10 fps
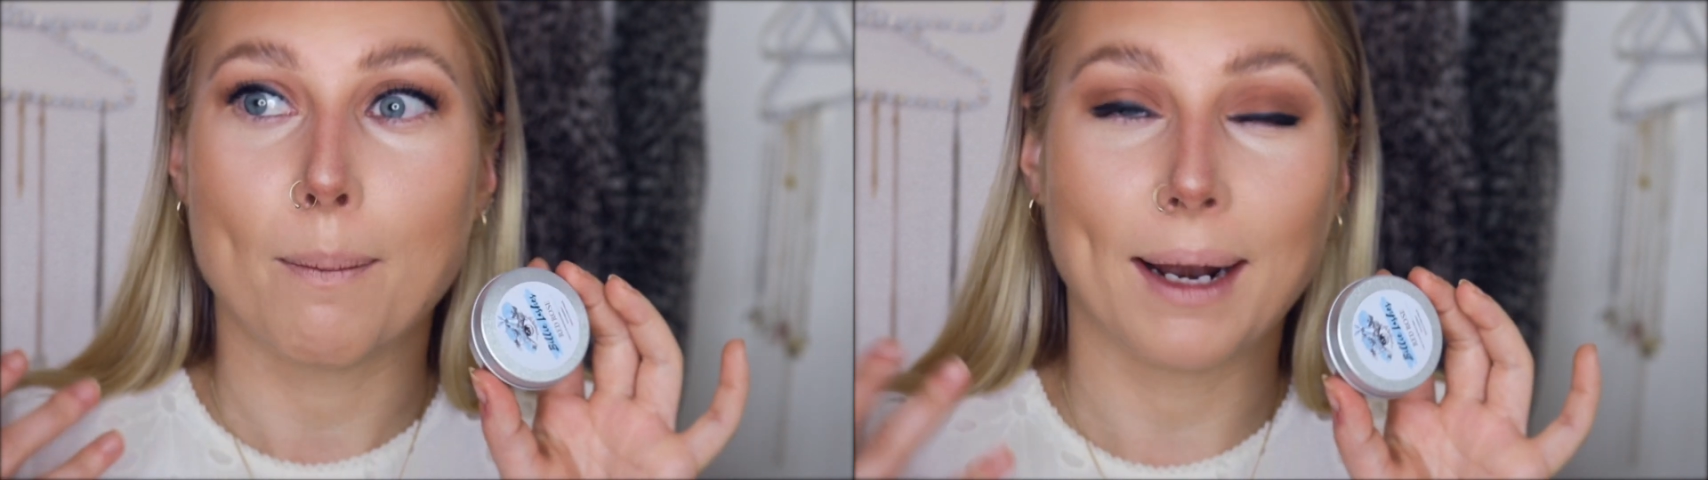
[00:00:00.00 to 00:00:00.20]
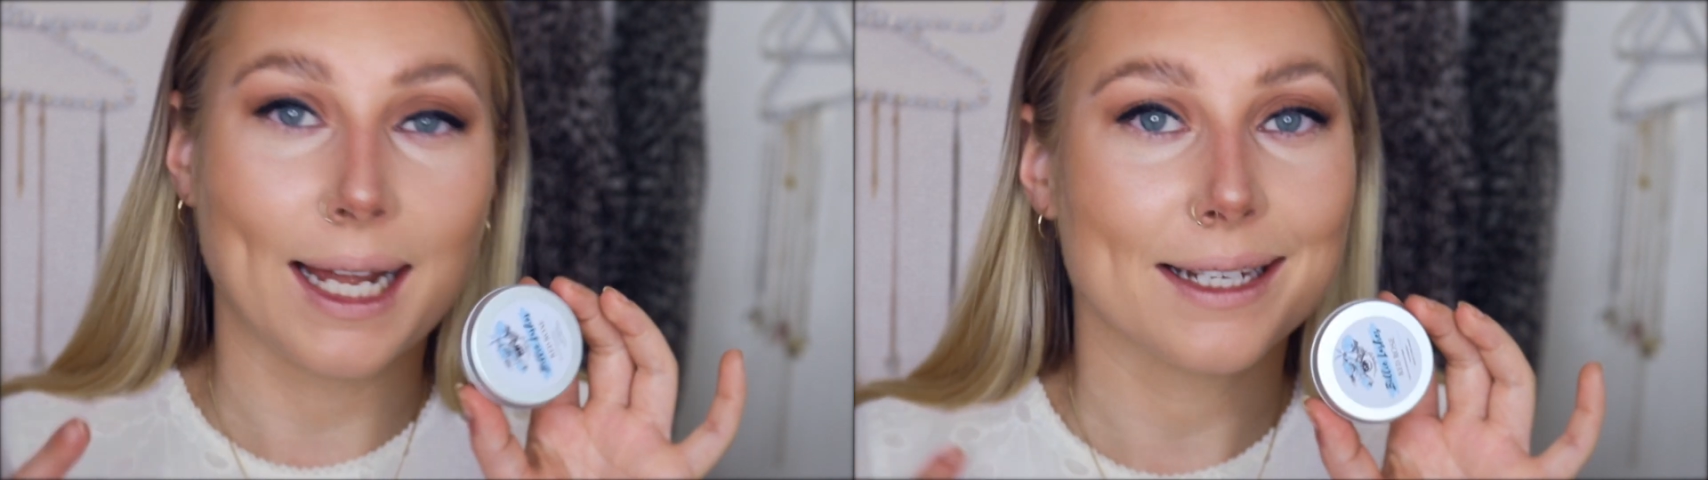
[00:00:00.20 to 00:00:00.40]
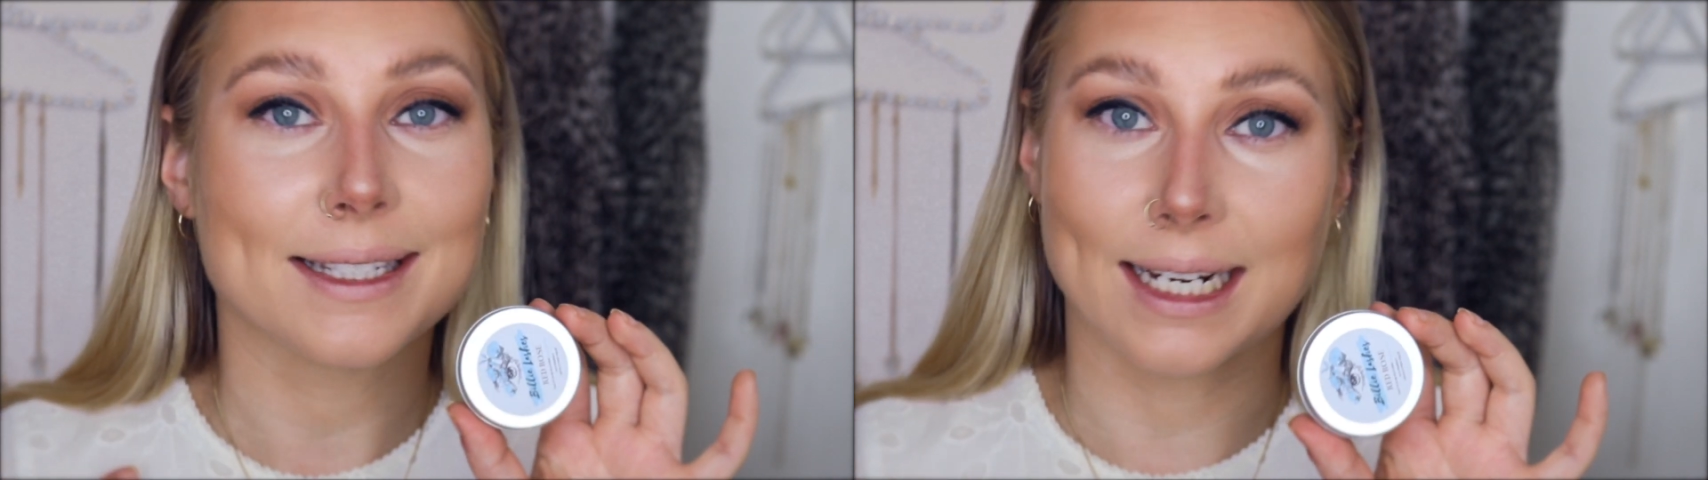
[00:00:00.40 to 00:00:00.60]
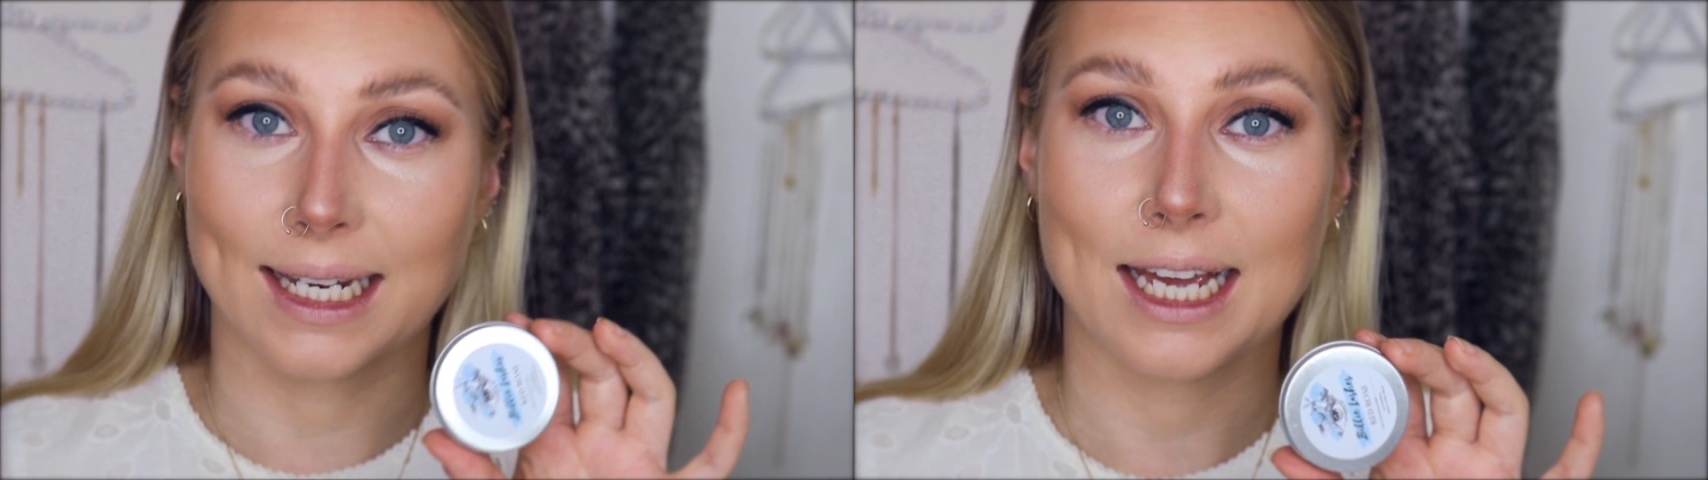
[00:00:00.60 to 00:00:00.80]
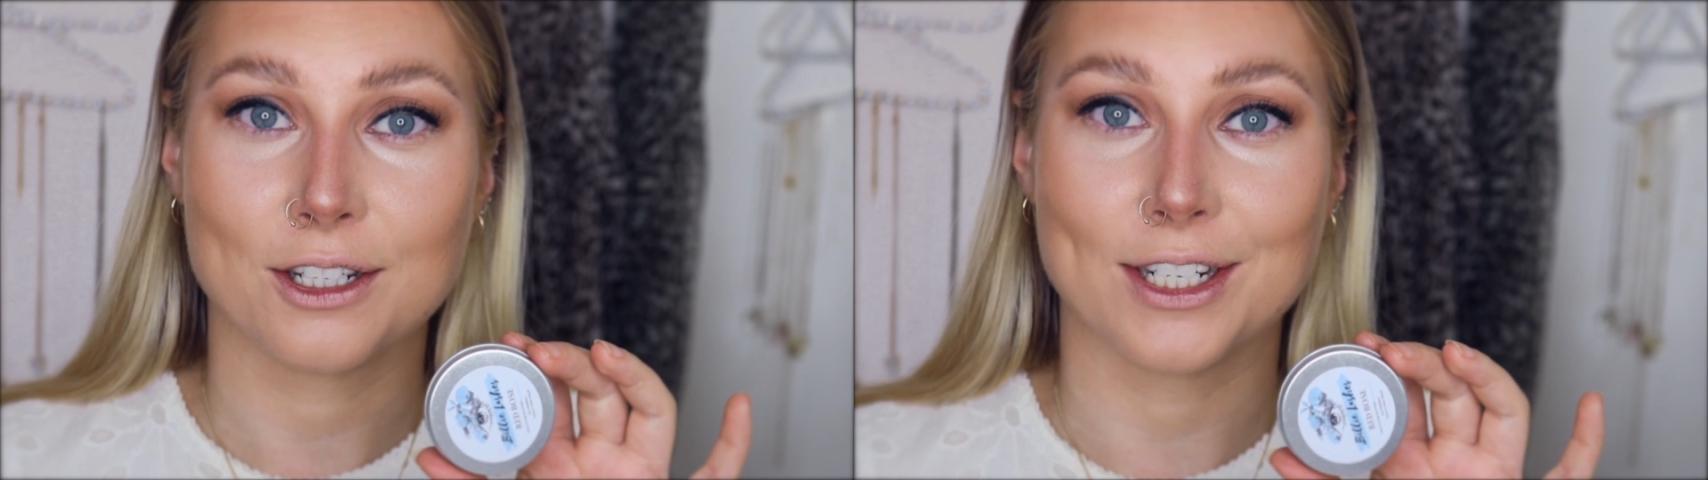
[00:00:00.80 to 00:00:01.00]
plastic
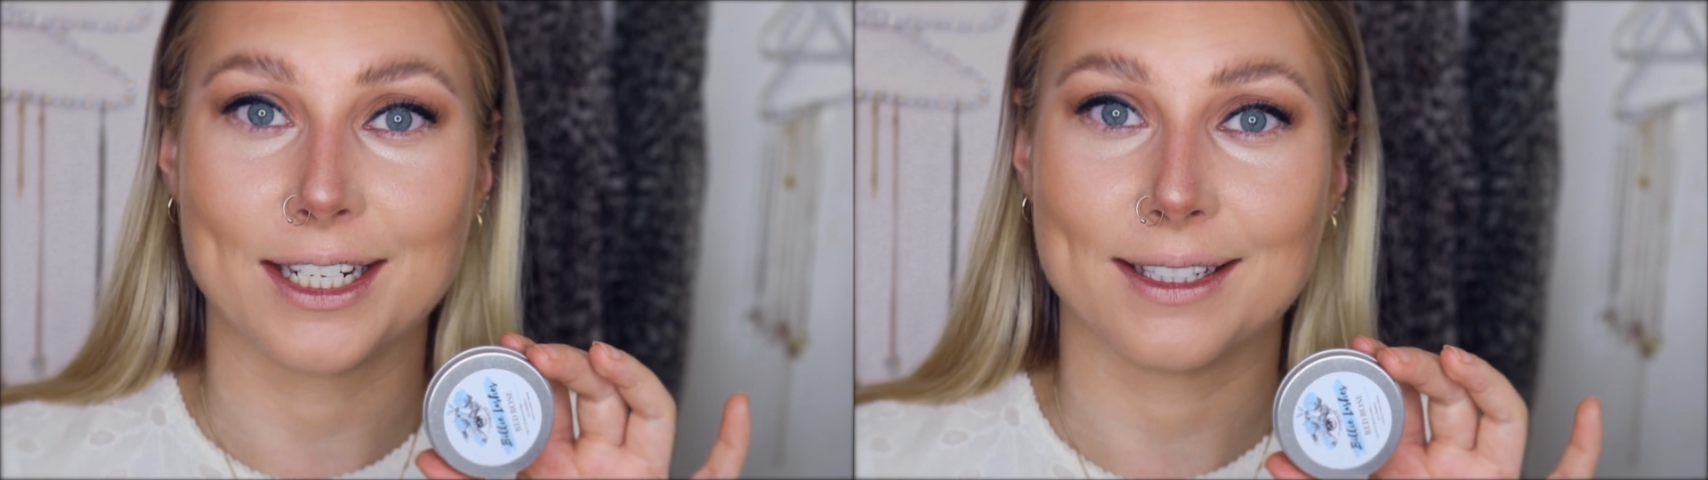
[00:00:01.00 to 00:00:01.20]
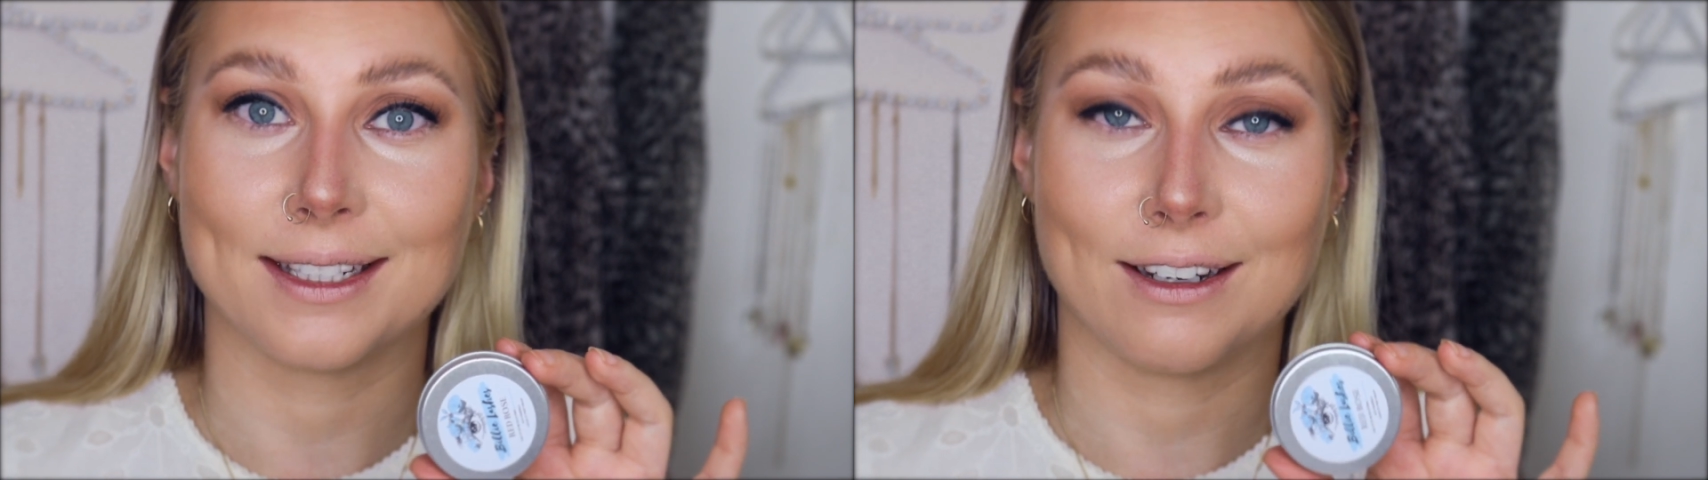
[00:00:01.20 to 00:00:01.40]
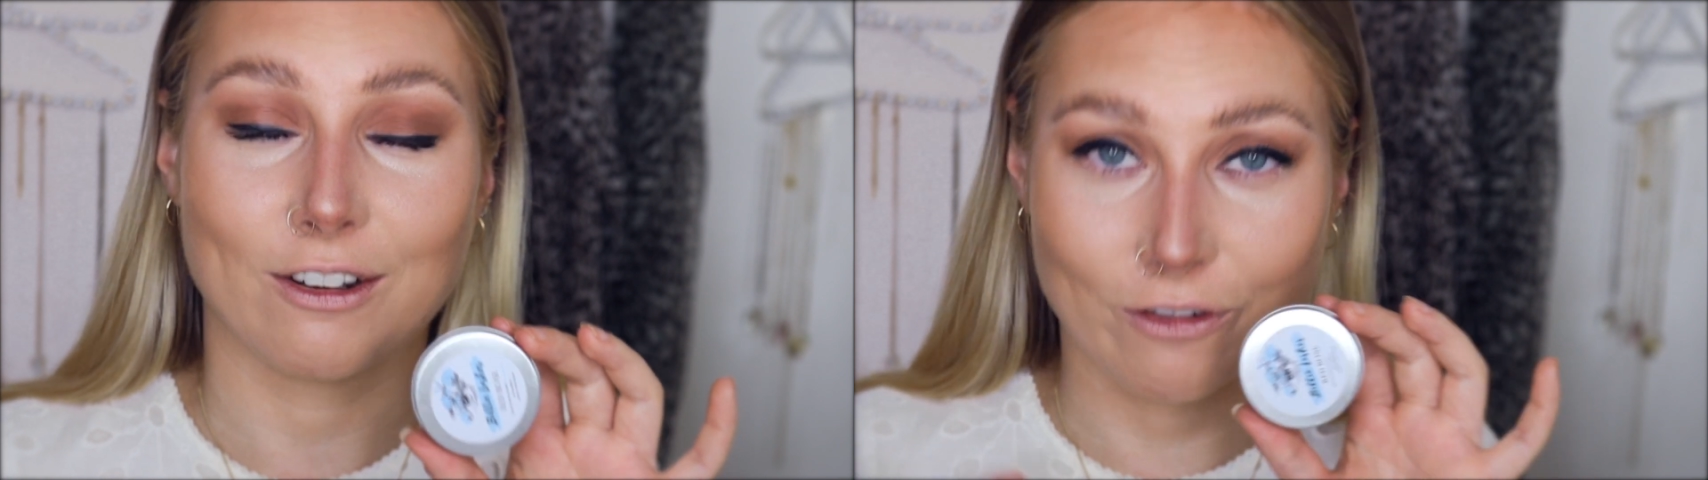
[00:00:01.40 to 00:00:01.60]
lashes